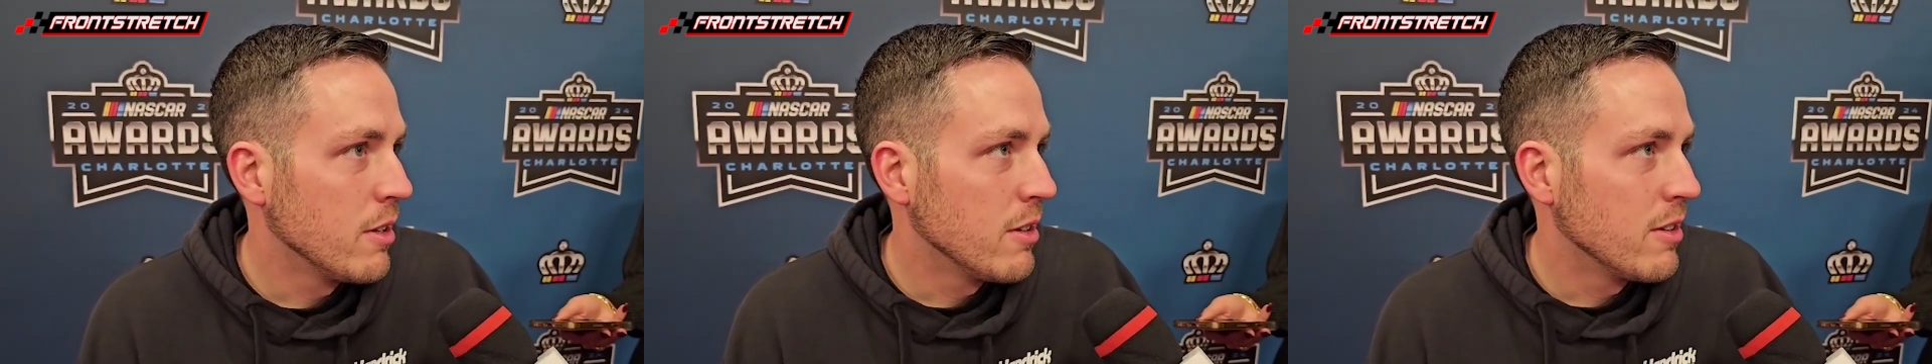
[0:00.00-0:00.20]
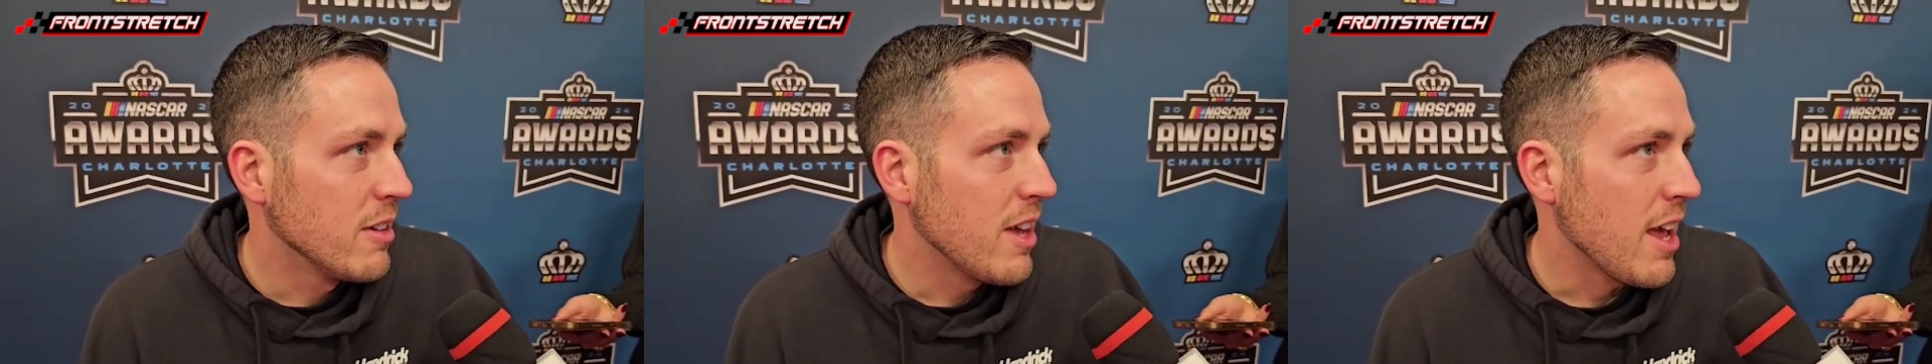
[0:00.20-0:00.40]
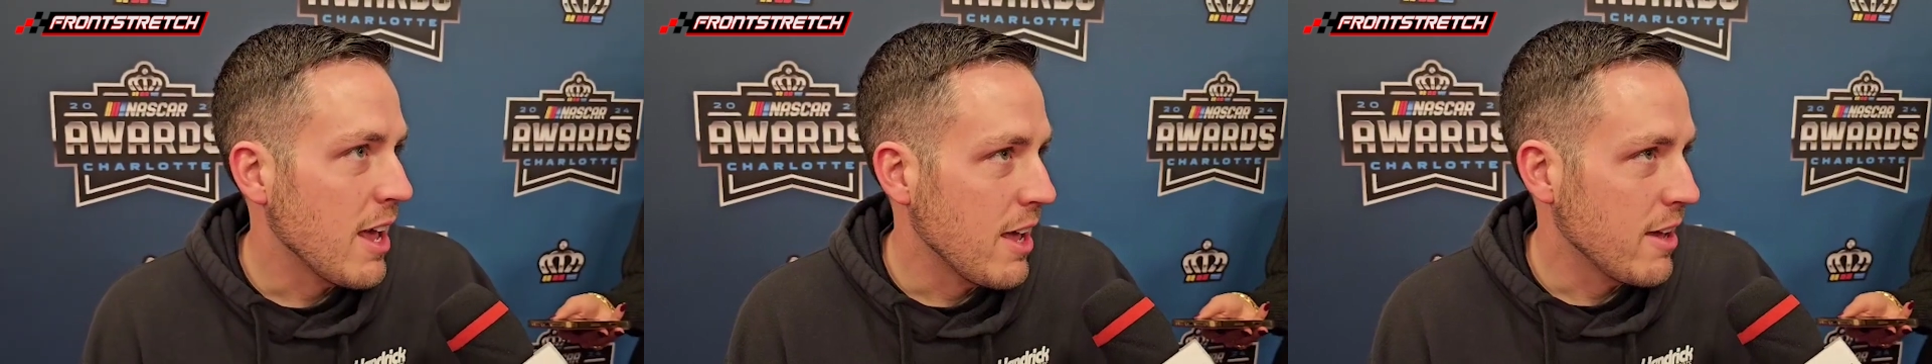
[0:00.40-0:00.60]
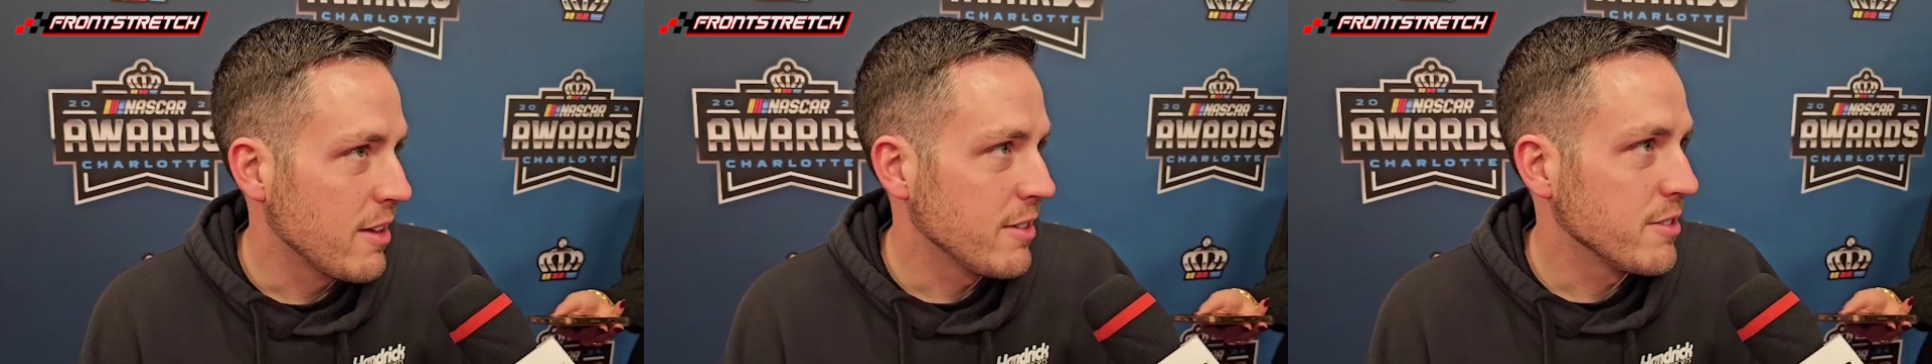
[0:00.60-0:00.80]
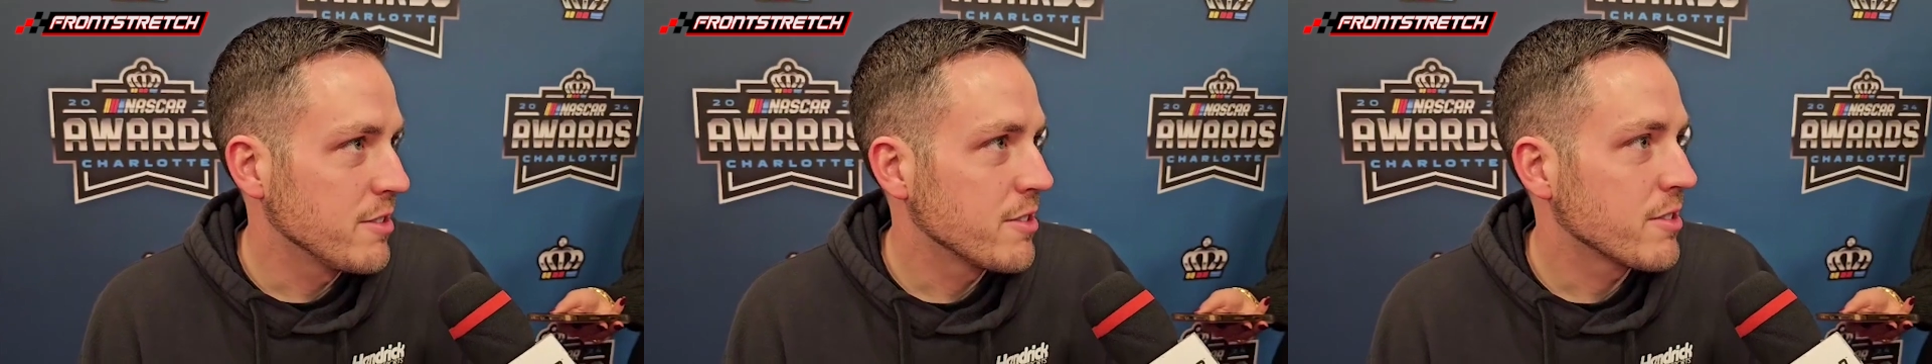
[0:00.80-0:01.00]

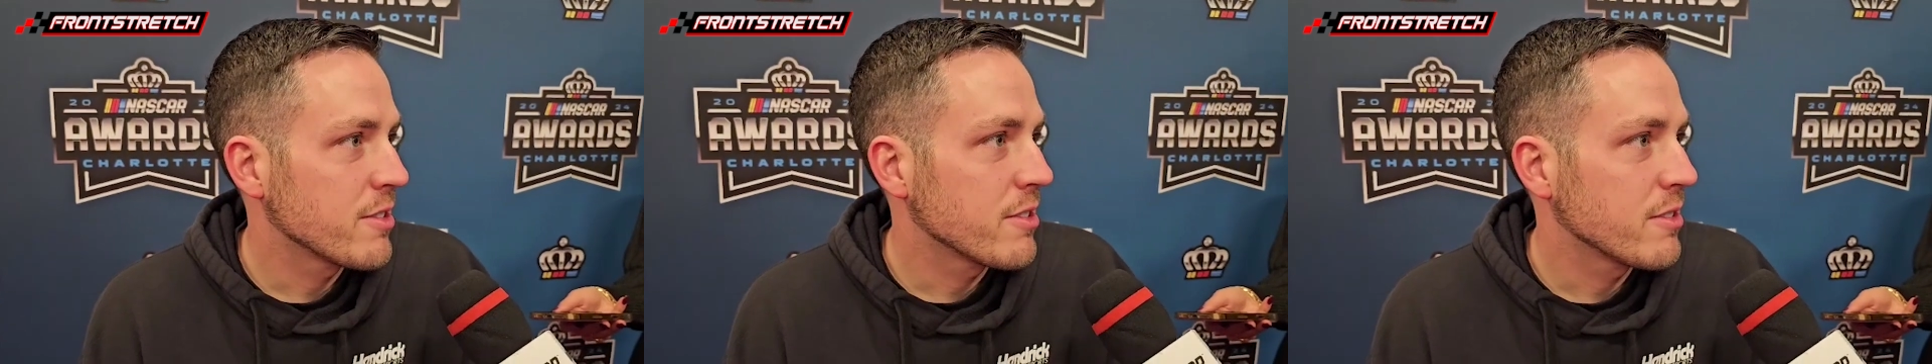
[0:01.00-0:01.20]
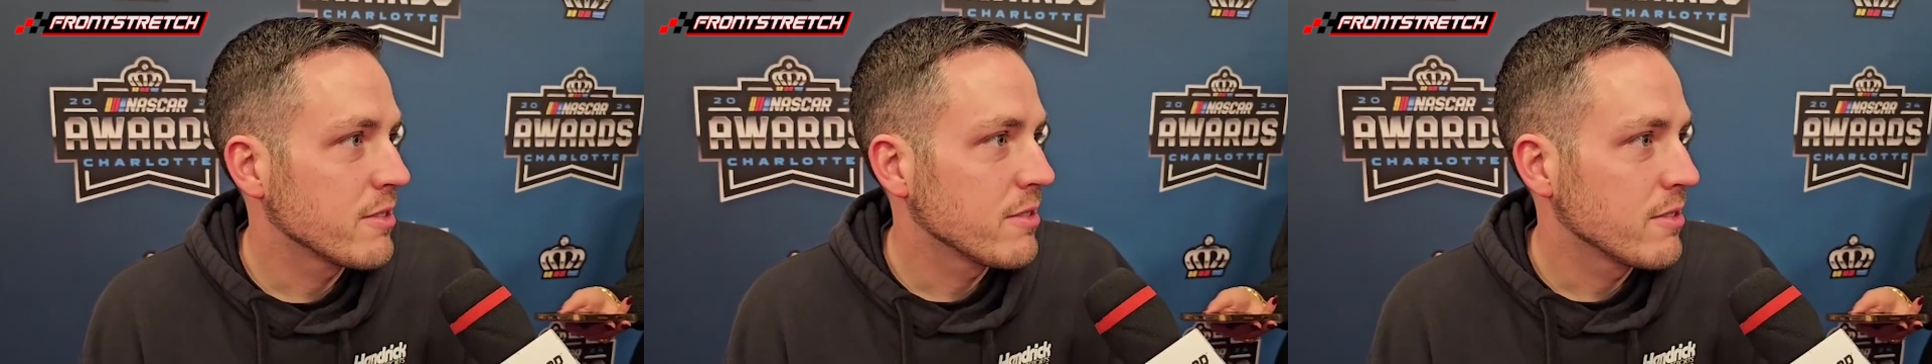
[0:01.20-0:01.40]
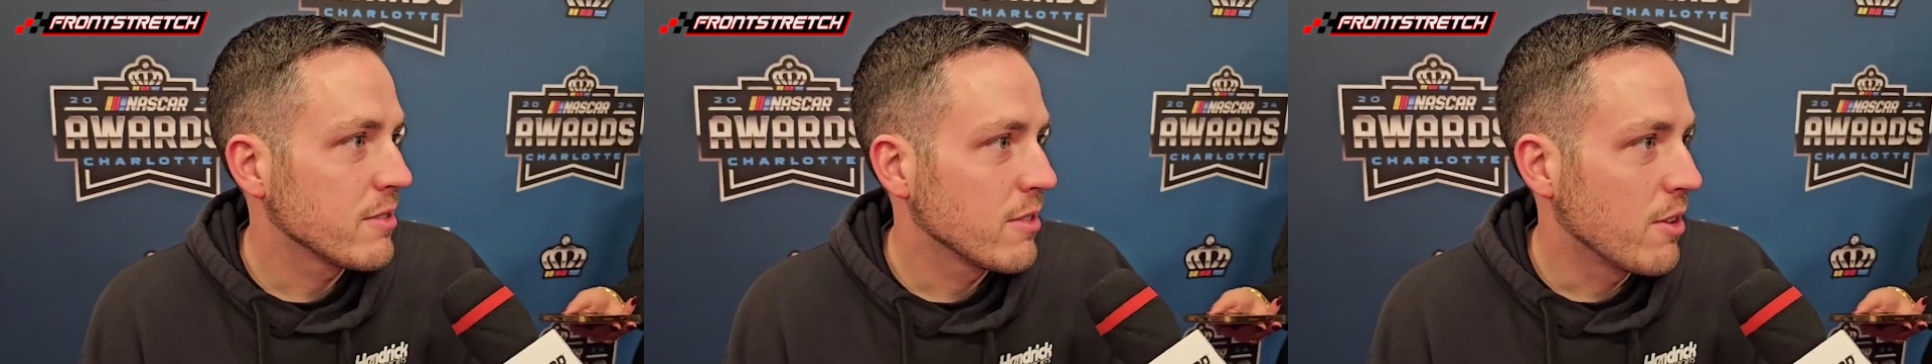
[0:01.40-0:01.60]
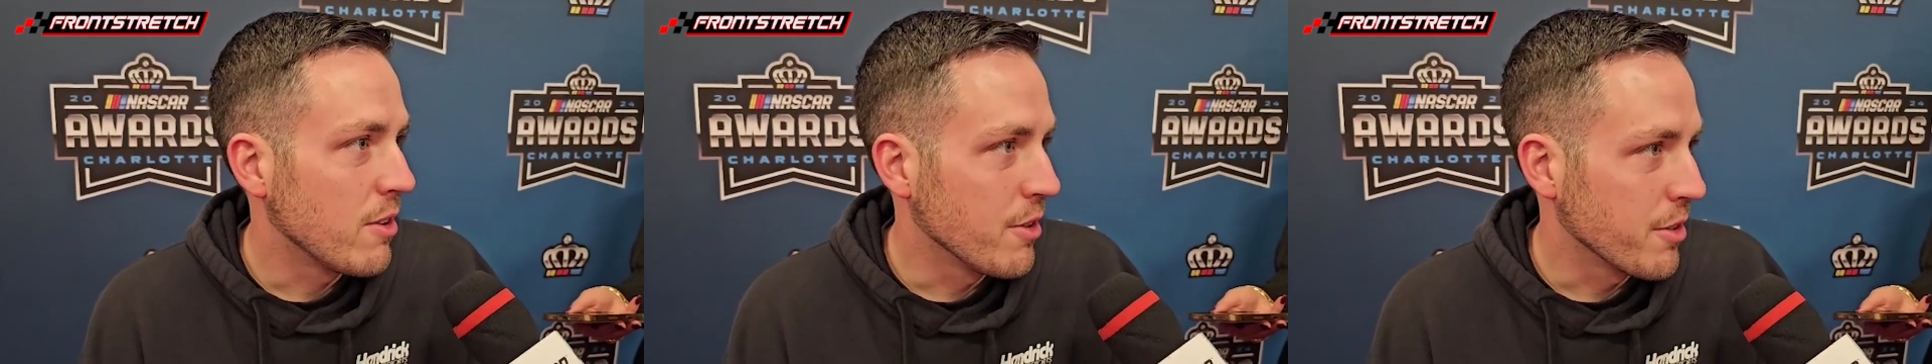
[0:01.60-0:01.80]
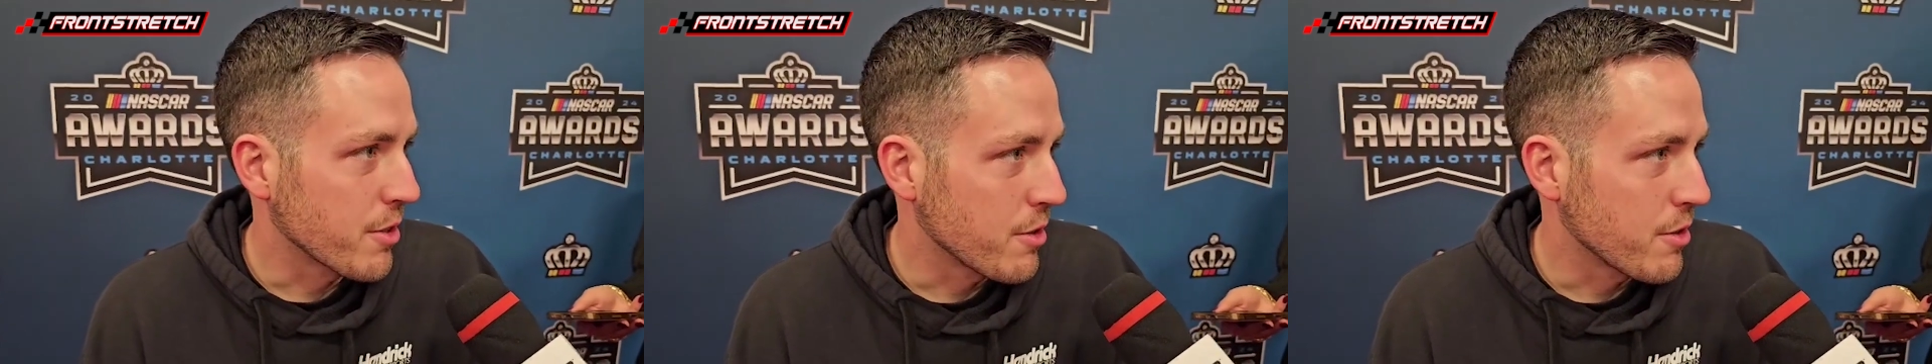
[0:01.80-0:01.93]
hands on the